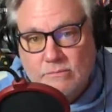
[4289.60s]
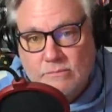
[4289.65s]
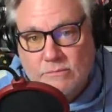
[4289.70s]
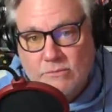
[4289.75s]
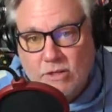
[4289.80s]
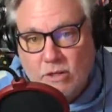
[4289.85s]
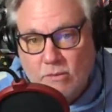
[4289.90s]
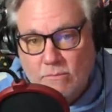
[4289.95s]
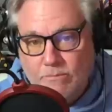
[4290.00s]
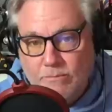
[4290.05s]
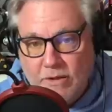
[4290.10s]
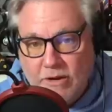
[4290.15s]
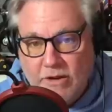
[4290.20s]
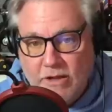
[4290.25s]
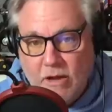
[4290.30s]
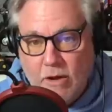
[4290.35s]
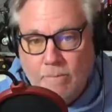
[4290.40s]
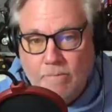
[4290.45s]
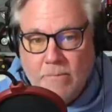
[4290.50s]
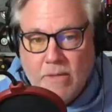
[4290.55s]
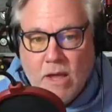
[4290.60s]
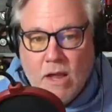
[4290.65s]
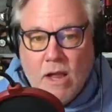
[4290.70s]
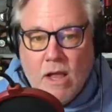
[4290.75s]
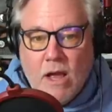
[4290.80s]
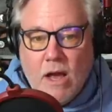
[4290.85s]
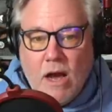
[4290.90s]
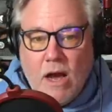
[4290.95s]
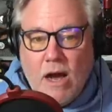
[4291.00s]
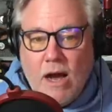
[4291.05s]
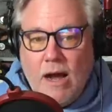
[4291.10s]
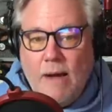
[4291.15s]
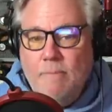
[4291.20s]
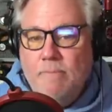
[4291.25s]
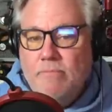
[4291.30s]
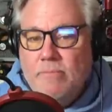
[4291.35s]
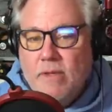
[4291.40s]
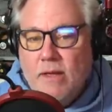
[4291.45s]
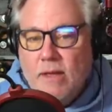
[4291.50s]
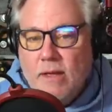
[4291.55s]
So there you go.
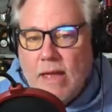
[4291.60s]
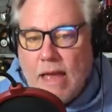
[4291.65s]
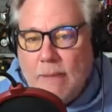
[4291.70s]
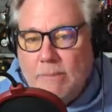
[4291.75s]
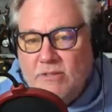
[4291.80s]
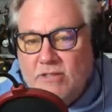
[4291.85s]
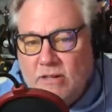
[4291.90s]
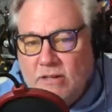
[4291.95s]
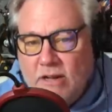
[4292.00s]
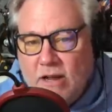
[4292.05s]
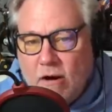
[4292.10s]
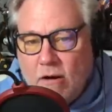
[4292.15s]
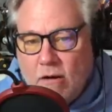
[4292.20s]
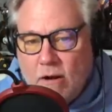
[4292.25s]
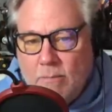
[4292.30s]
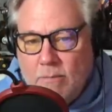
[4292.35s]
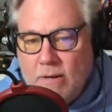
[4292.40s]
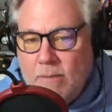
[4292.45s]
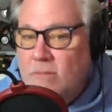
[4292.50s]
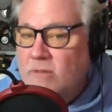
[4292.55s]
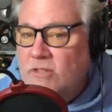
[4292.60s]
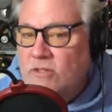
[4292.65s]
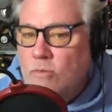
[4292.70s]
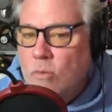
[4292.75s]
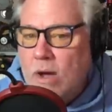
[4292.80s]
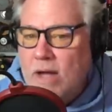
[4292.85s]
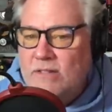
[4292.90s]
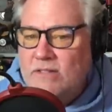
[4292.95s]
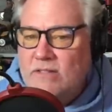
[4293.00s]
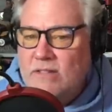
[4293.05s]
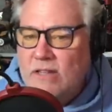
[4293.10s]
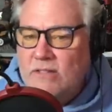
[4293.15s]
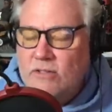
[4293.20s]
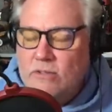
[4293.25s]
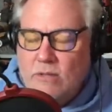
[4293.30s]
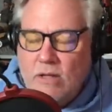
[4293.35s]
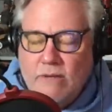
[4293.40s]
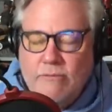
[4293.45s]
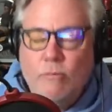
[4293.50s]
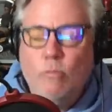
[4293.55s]
Happy Sunday, RMB. Mrs. Y sends
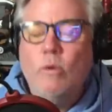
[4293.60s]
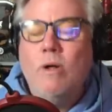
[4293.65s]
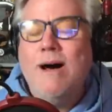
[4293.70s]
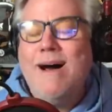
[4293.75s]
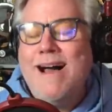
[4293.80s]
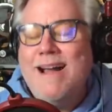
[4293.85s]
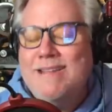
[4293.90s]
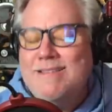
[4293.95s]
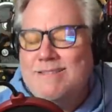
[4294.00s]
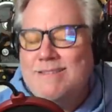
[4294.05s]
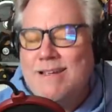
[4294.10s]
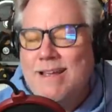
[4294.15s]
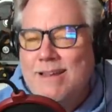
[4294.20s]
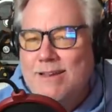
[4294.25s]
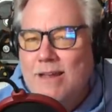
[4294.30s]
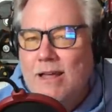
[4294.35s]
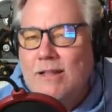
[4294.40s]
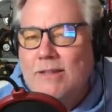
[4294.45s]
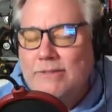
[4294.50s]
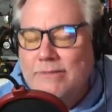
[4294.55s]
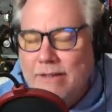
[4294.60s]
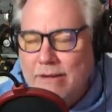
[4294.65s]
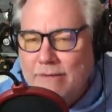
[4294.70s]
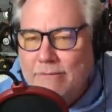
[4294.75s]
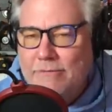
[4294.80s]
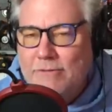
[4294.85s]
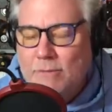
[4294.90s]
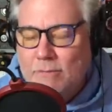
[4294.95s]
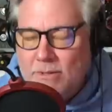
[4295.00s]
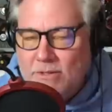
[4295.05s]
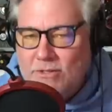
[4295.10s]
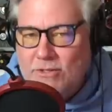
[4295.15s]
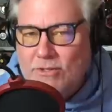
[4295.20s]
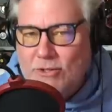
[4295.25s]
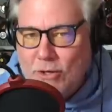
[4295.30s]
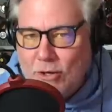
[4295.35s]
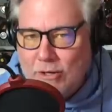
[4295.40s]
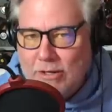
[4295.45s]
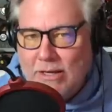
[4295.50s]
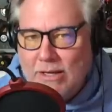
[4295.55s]
her love. Well, I send love to
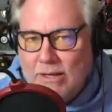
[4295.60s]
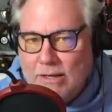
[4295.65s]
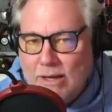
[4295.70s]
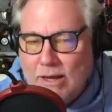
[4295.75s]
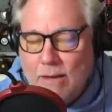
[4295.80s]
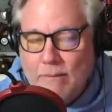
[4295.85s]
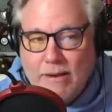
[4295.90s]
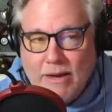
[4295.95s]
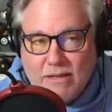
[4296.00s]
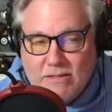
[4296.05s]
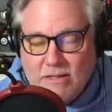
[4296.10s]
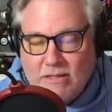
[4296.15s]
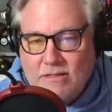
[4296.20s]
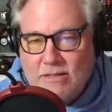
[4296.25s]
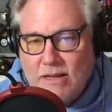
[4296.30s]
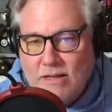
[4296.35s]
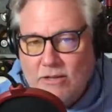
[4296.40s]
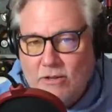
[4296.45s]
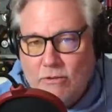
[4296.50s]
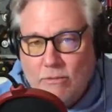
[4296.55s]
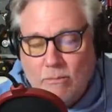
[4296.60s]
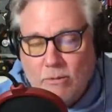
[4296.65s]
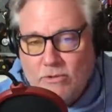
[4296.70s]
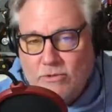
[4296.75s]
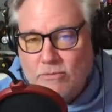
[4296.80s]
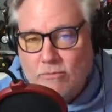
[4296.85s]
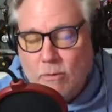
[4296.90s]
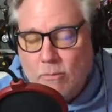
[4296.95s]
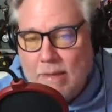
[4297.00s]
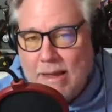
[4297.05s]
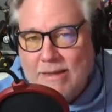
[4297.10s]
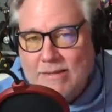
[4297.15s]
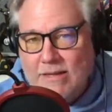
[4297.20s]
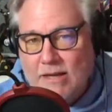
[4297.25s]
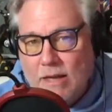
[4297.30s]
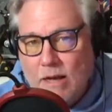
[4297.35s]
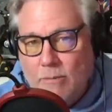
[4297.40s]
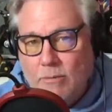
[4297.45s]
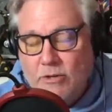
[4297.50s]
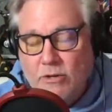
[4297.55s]
Mrs. Yerke. I mean, as I said, you're the most
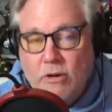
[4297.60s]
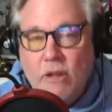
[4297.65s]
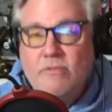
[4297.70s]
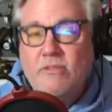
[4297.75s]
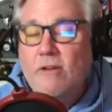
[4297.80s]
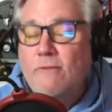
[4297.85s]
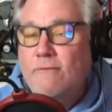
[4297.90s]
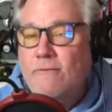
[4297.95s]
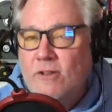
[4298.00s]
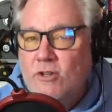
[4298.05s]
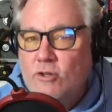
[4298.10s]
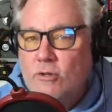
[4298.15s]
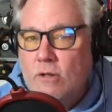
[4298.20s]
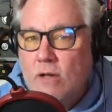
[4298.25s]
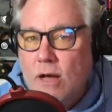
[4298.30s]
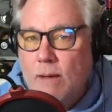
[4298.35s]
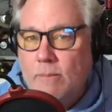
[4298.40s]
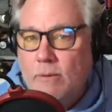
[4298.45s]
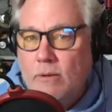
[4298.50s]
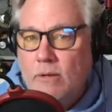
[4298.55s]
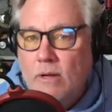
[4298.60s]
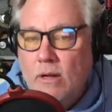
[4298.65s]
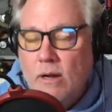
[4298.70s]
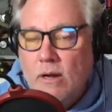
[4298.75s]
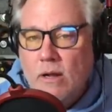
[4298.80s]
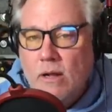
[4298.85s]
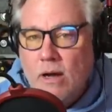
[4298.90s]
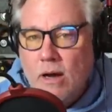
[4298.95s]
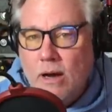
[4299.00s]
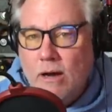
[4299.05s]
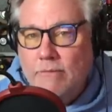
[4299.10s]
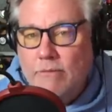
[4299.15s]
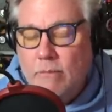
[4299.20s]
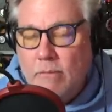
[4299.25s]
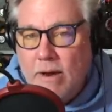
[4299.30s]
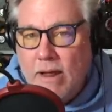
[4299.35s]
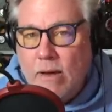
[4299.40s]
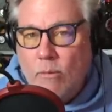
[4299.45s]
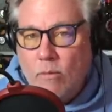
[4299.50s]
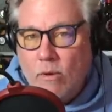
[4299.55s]
romantic couple. You're not the official couple of the
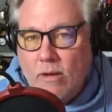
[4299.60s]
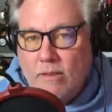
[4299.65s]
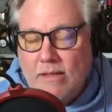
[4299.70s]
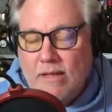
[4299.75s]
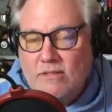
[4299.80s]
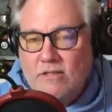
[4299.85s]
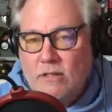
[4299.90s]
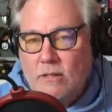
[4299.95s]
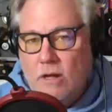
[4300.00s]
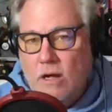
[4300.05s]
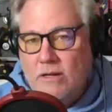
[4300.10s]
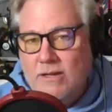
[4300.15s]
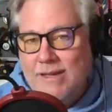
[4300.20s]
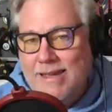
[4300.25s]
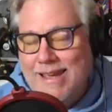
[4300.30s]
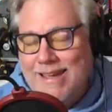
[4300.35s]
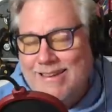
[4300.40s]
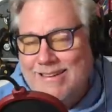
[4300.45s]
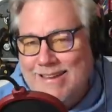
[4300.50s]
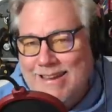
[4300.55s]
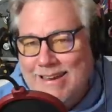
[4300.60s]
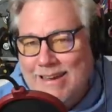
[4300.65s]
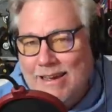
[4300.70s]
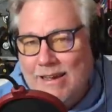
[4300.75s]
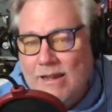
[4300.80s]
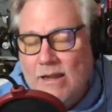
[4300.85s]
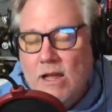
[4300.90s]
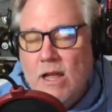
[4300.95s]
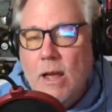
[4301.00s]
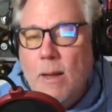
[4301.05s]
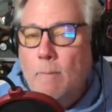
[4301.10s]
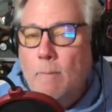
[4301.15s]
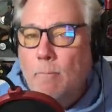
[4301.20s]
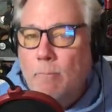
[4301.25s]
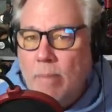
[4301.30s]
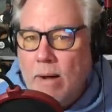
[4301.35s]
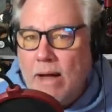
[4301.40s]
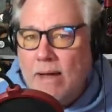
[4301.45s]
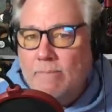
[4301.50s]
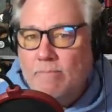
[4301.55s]
network. That's Claude and Candida.
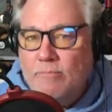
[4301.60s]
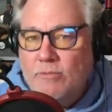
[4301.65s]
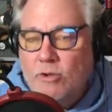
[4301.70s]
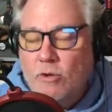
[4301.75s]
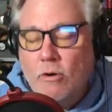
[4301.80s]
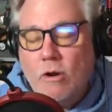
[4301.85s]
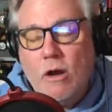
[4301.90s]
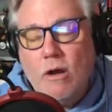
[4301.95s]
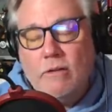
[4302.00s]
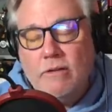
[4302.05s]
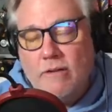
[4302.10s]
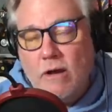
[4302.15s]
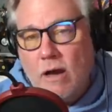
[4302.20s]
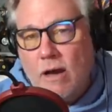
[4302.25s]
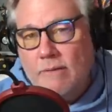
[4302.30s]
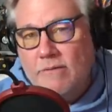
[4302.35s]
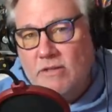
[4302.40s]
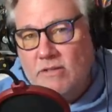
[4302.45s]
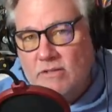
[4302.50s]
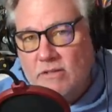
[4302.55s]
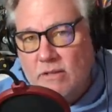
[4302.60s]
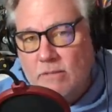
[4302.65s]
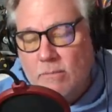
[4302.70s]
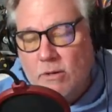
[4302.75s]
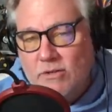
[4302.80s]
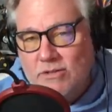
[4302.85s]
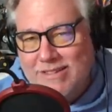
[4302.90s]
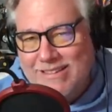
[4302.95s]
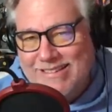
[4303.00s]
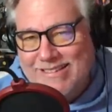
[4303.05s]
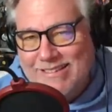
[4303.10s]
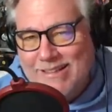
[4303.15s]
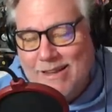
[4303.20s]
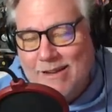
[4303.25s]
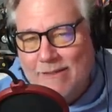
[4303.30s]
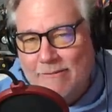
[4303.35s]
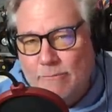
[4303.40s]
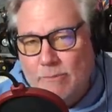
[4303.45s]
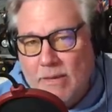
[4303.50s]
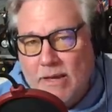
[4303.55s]
But you're obviously the most in
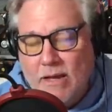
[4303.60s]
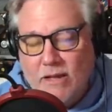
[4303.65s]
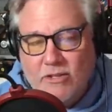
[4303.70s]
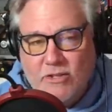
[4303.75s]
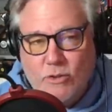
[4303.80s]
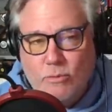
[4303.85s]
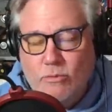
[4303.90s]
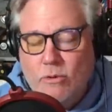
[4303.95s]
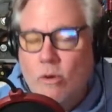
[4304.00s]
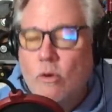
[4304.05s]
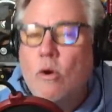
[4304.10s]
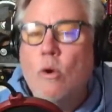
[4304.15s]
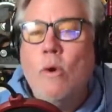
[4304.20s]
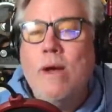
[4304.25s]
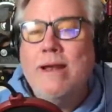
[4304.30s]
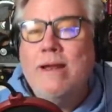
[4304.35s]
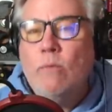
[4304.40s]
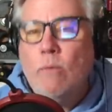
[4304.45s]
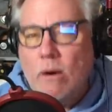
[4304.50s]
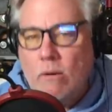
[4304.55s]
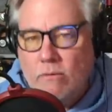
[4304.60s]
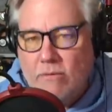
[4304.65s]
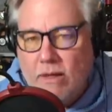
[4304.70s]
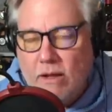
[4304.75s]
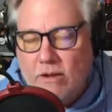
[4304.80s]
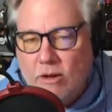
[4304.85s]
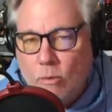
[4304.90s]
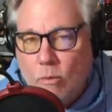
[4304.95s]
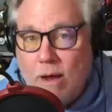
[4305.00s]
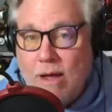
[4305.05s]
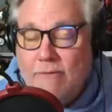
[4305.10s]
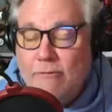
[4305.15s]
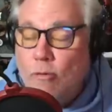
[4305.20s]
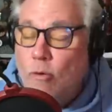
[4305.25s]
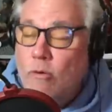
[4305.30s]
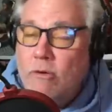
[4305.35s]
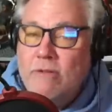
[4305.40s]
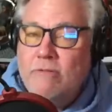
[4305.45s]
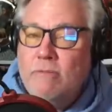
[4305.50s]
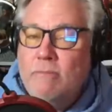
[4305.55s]
love because you don't go anywhere without your wife
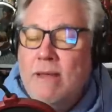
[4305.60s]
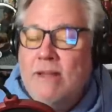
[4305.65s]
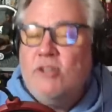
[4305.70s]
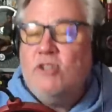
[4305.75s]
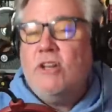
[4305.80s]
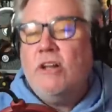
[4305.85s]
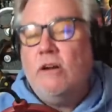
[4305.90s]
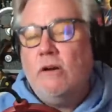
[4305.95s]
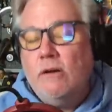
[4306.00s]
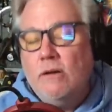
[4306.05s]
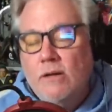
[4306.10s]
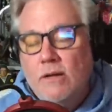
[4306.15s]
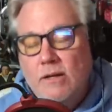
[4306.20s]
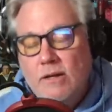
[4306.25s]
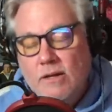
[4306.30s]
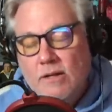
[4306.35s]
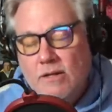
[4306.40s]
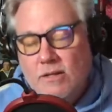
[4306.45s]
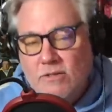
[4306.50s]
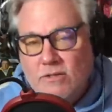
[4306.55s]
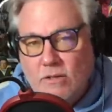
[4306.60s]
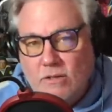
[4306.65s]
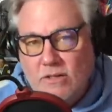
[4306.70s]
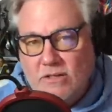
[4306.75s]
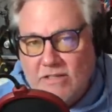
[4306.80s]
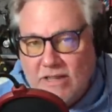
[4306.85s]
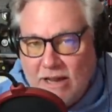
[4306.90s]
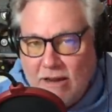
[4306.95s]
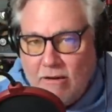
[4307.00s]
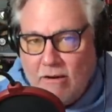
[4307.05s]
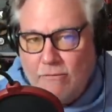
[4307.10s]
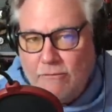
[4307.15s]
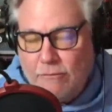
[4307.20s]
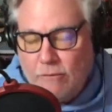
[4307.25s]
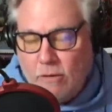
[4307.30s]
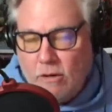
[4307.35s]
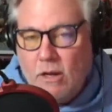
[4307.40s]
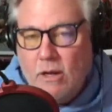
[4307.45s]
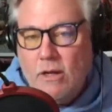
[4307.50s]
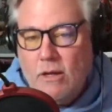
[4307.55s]
or even mentioning her. So let's hear it
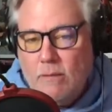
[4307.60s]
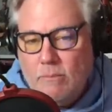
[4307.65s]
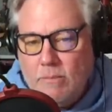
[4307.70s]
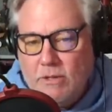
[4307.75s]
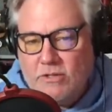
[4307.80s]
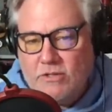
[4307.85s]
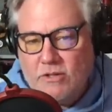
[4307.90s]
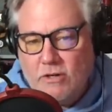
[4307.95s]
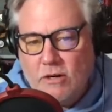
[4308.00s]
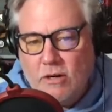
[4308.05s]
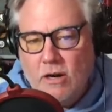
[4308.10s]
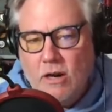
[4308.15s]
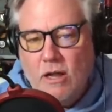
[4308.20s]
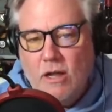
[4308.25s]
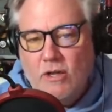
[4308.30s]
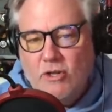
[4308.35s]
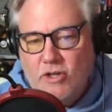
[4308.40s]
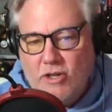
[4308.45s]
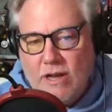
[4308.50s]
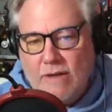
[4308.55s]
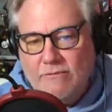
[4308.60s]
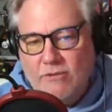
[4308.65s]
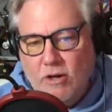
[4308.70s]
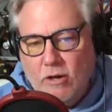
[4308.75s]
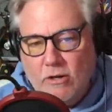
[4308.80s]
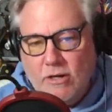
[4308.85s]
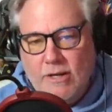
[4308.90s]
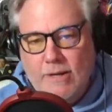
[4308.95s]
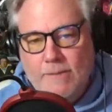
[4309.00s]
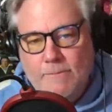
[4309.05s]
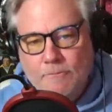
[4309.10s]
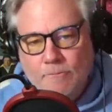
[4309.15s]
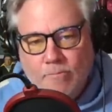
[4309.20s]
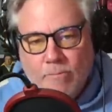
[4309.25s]
for Mr. Jeff Yerke.